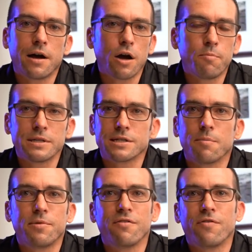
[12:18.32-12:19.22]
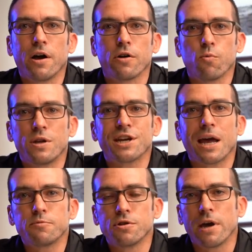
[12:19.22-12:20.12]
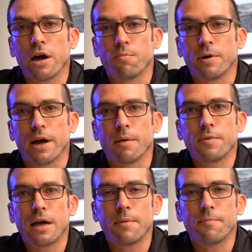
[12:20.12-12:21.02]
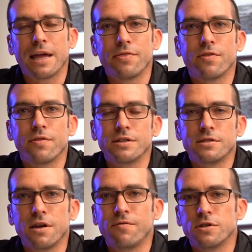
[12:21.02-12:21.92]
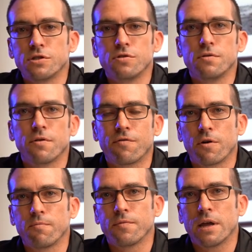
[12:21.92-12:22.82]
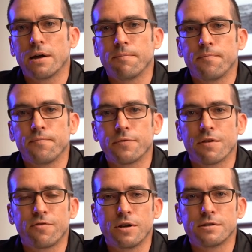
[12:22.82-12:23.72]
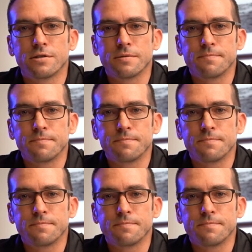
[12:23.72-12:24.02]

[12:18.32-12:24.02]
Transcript: opens up their phone, which app do they open up? And this differs from different